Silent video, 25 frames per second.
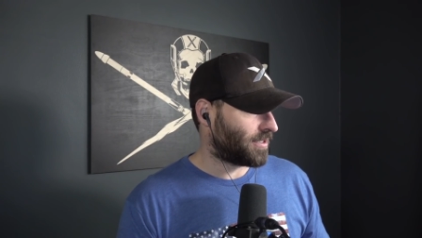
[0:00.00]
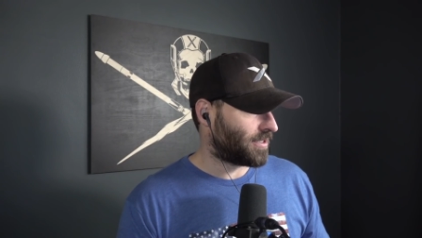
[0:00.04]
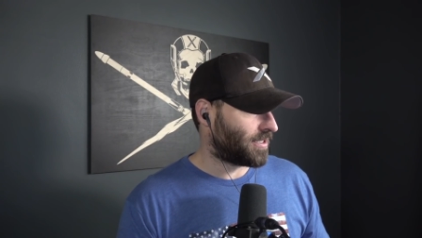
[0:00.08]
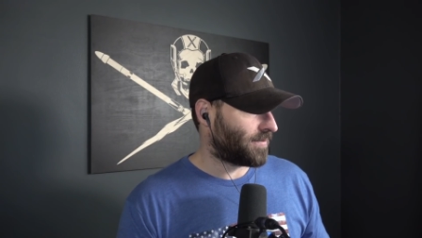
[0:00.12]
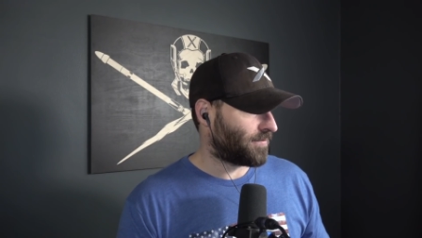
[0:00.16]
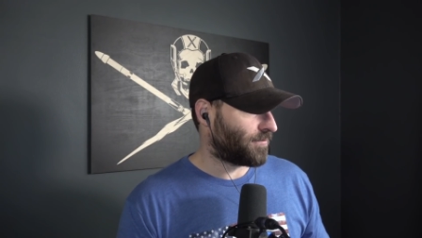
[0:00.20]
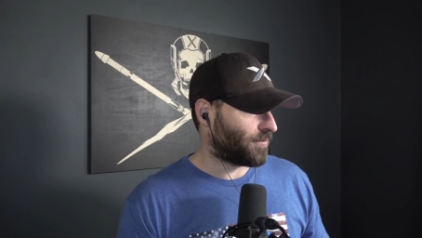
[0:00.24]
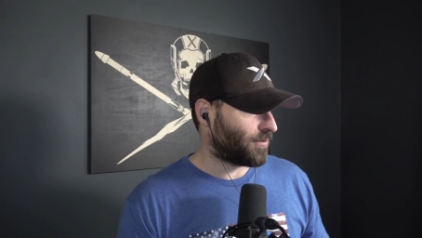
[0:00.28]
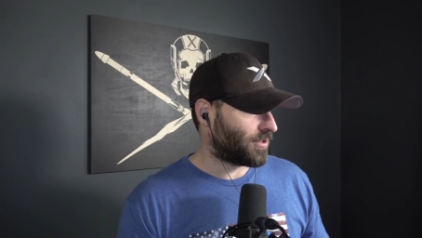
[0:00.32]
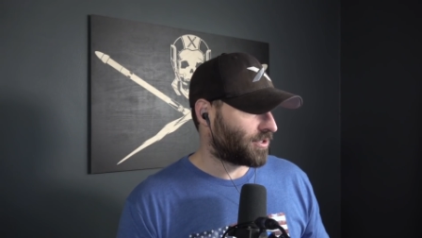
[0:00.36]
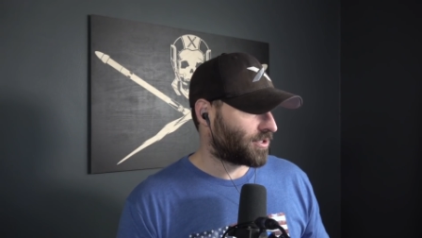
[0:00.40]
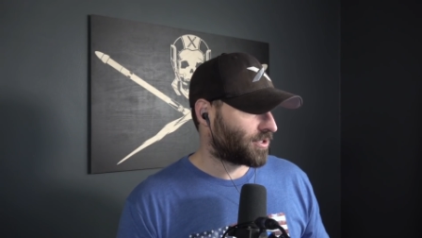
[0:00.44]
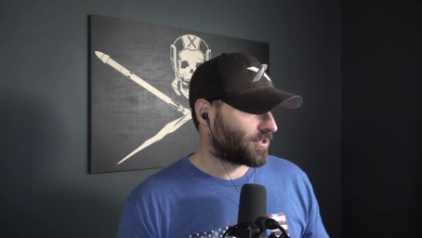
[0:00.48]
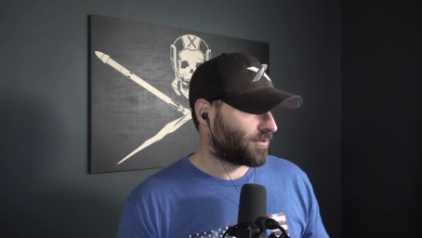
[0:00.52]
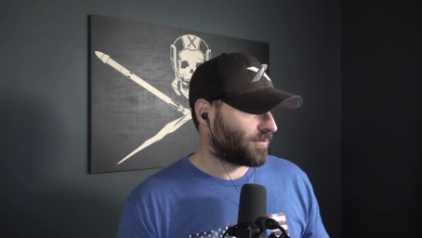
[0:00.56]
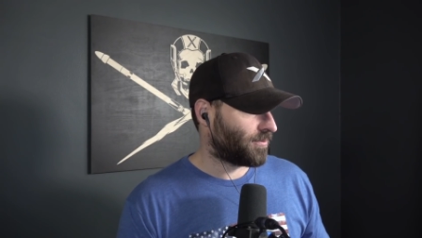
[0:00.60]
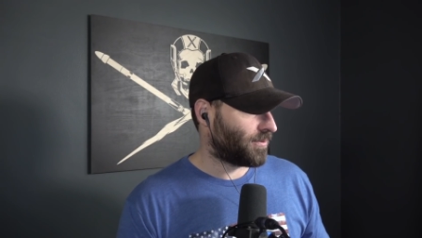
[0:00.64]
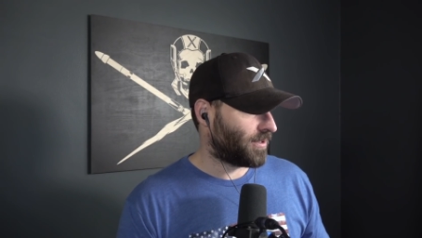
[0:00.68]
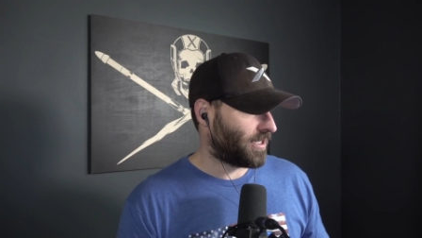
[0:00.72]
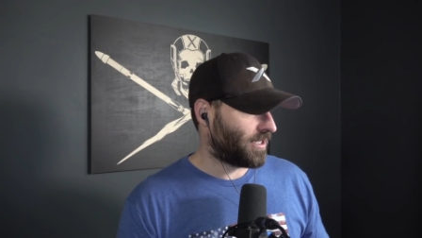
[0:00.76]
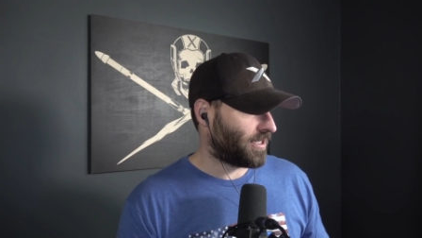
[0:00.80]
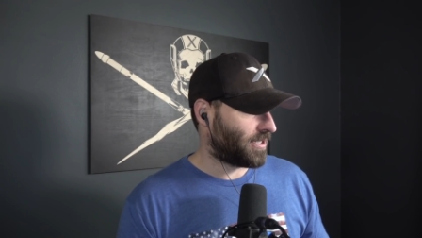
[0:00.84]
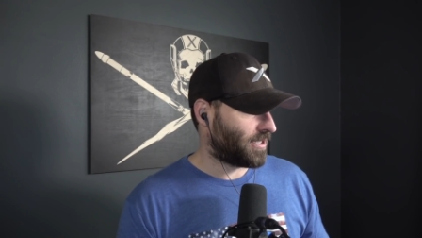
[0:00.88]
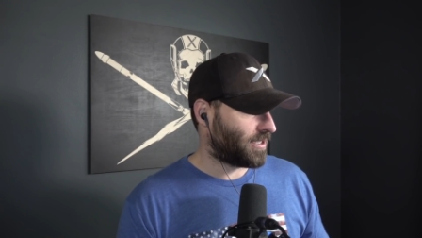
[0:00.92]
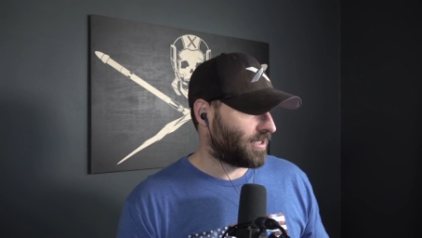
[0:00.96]
a different
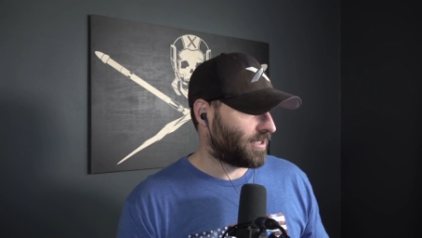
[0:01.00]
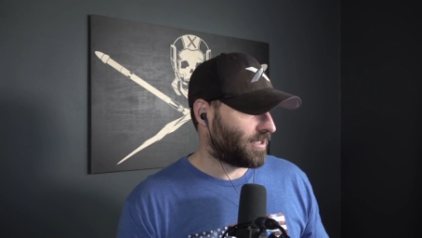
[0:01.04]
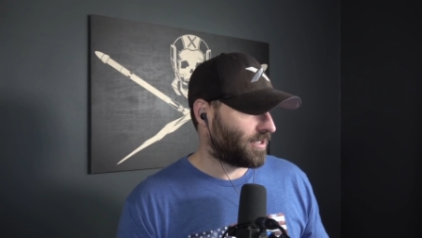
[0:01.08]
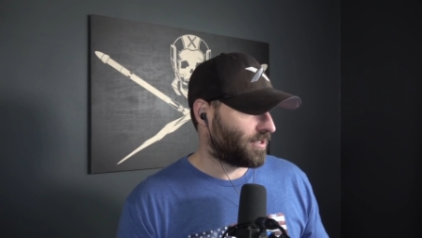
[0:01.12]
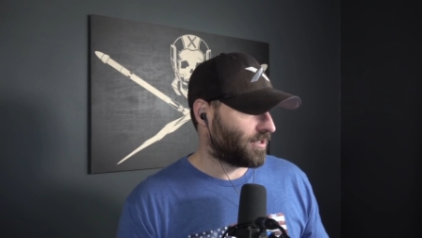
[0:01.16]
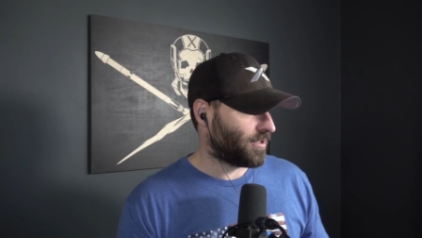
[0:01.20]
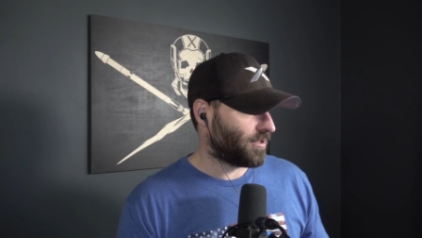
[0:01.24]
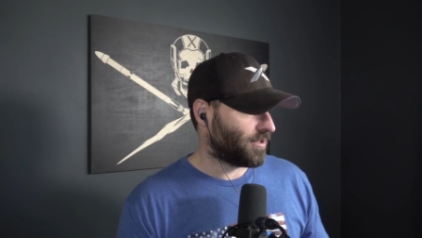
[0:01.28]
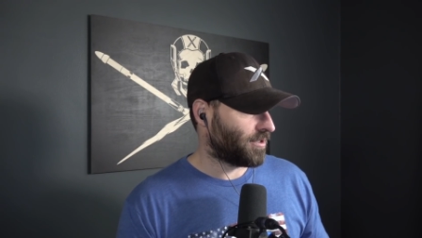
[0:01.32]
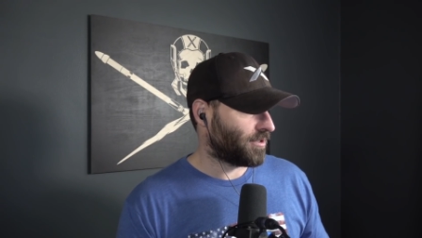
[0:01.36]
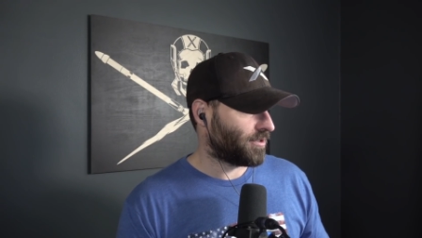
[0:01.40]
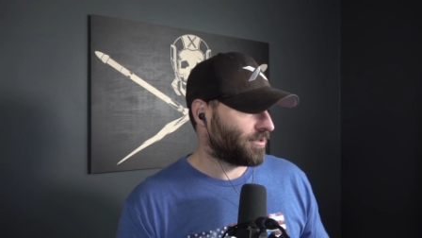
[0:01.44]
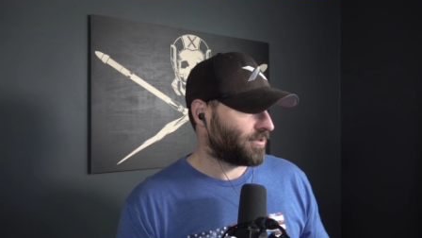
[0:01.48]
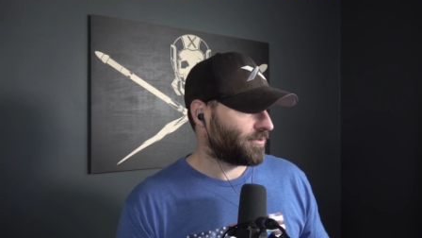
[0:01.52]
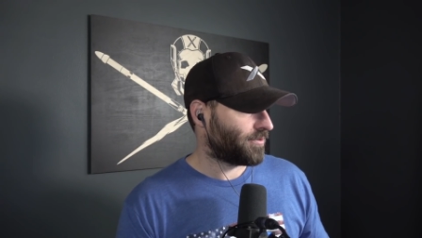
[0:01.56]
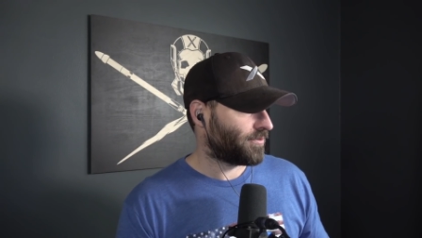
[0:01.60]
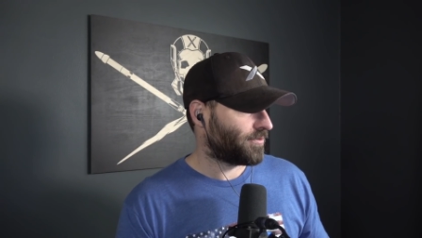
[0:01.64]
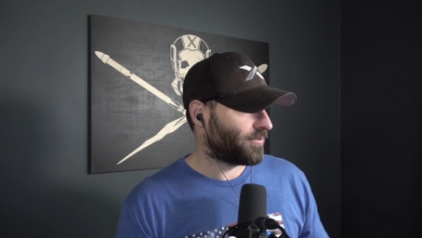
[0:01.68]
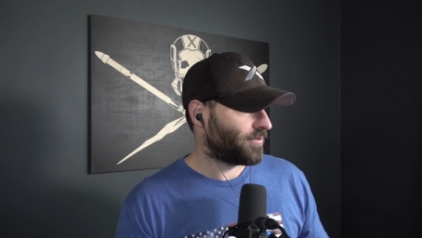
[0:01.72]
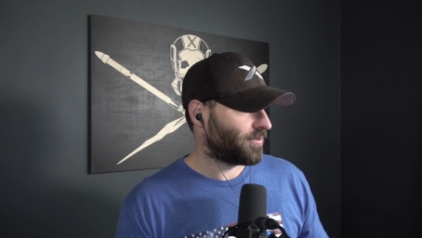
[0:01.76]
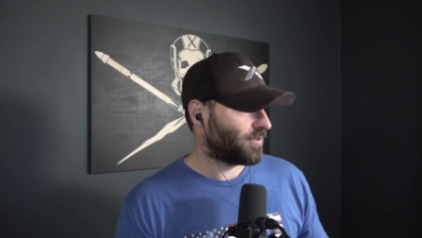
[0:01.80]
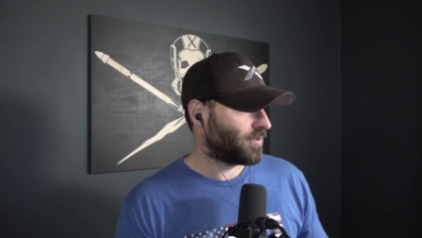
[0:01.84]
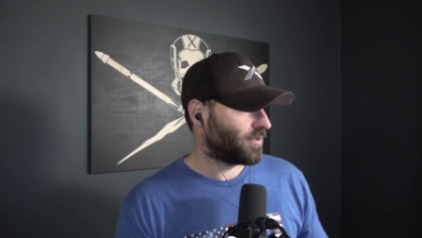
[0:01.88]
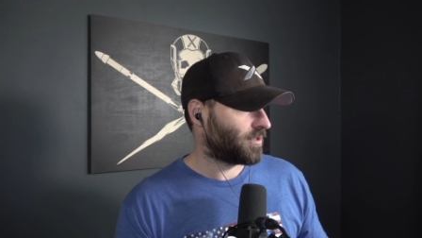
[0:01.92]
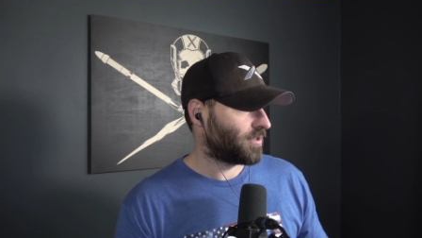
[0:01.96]
screen here.
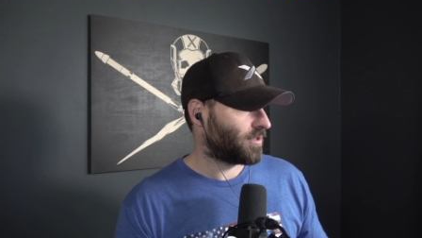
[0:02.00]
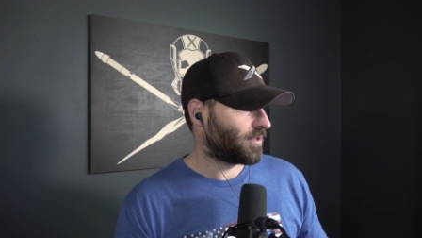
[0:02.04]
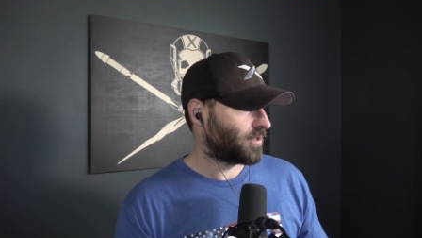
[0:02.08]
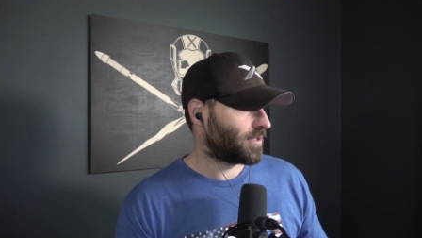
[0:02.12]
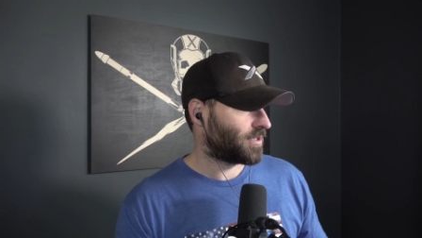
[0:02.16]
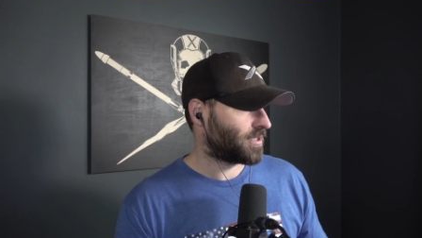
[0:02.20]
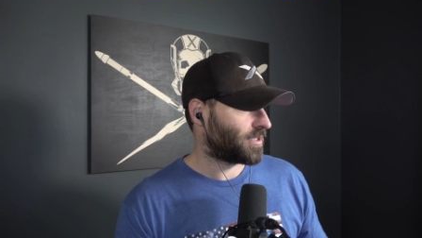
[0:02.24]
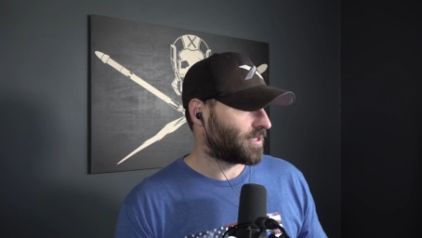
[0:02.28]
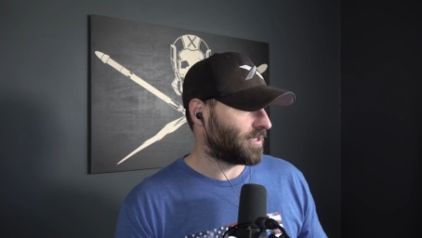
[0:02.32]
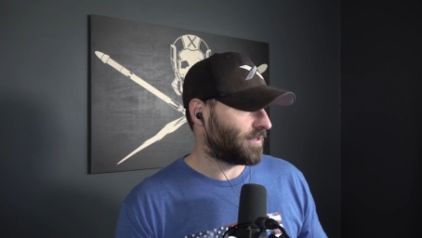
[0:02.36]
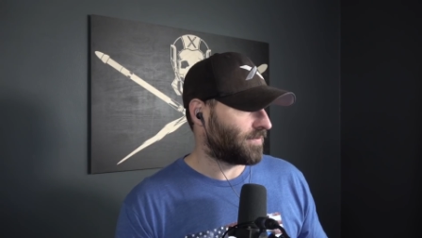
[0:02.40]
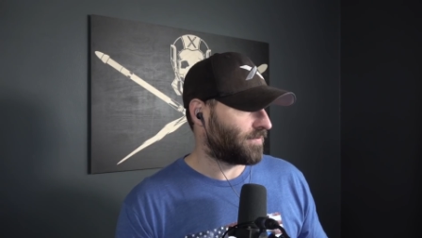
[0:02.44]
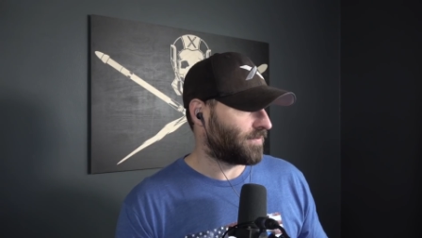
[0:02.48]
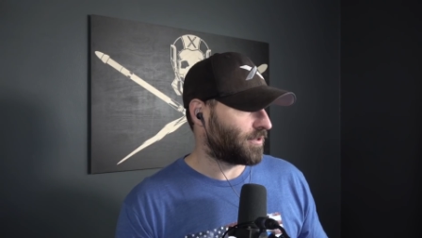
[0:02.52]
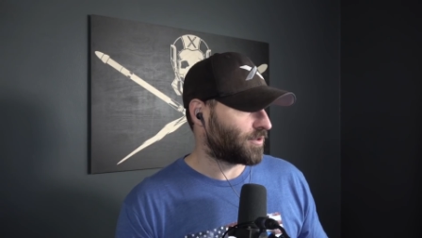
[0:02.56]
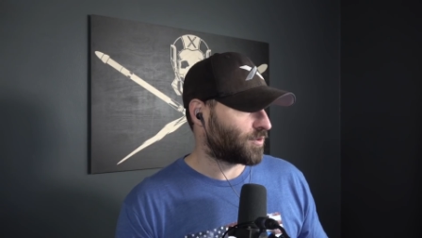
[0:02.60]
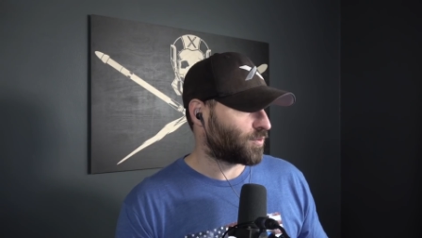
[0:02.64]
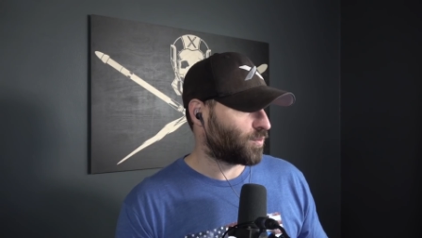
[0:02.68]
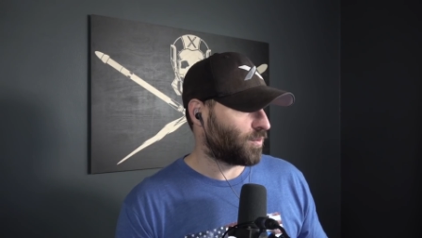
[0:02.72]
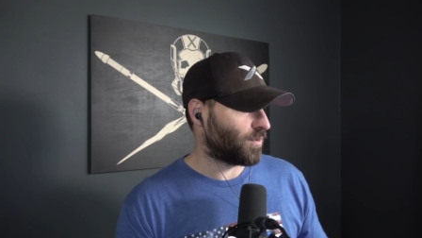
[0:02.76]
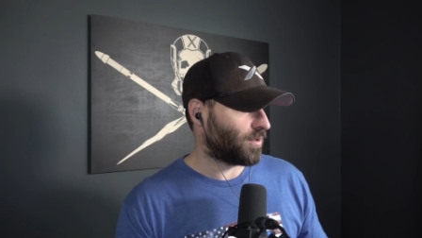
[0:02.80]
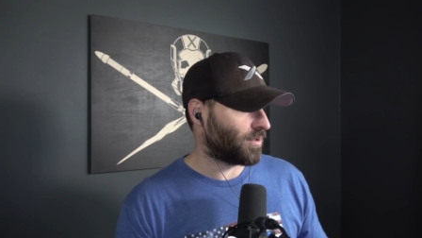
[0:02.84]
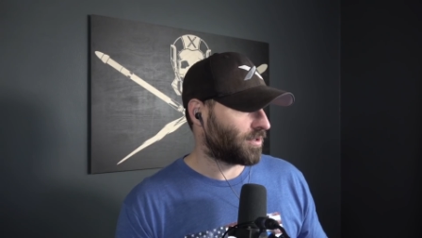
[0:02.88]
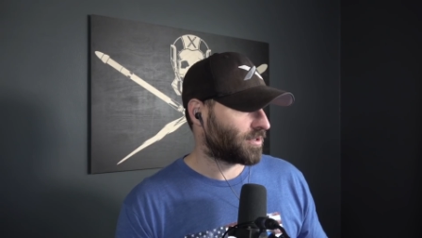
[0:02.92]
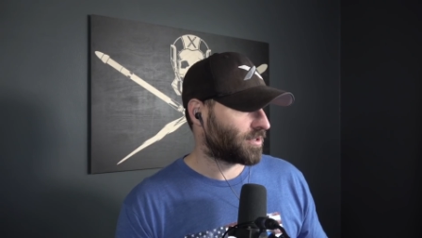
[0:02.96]
See if
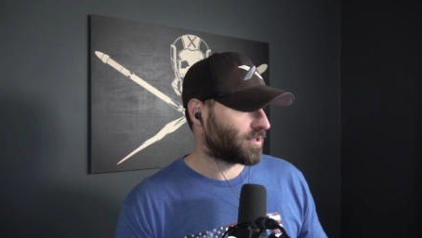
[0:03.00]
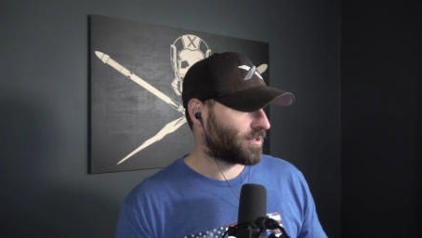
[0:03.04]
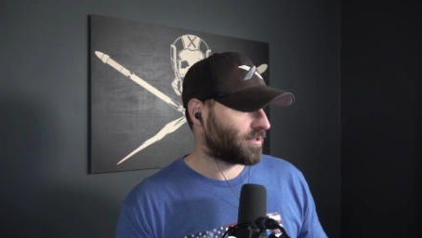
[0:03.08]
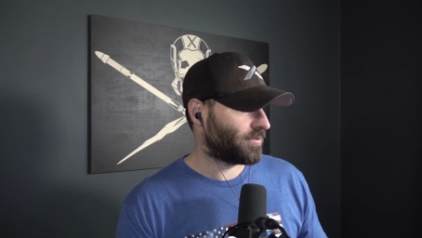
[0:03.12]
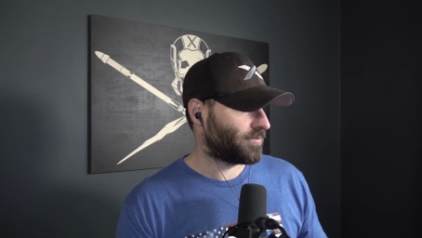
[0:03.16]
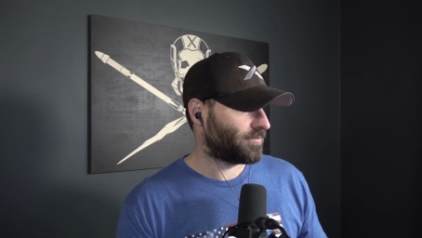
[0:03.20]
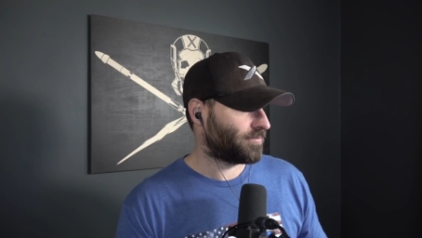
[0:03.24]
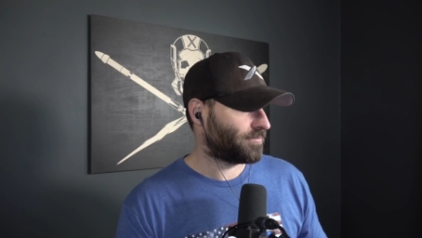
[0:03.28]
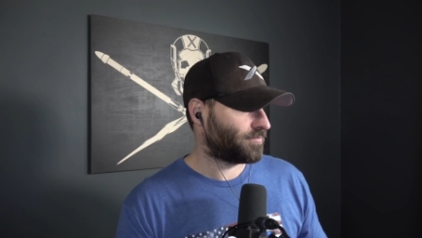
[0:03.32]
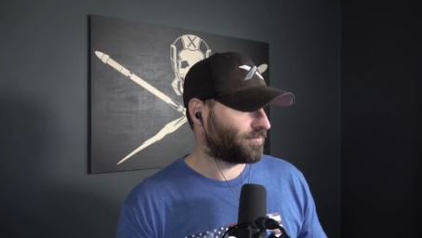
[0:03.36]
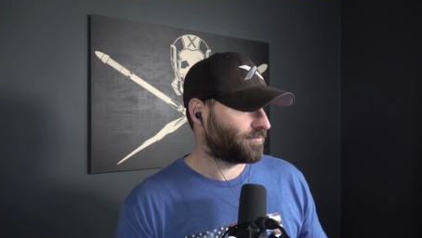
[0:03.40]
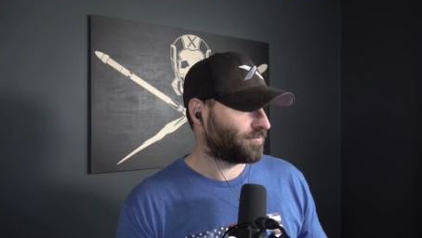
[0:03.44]
this works.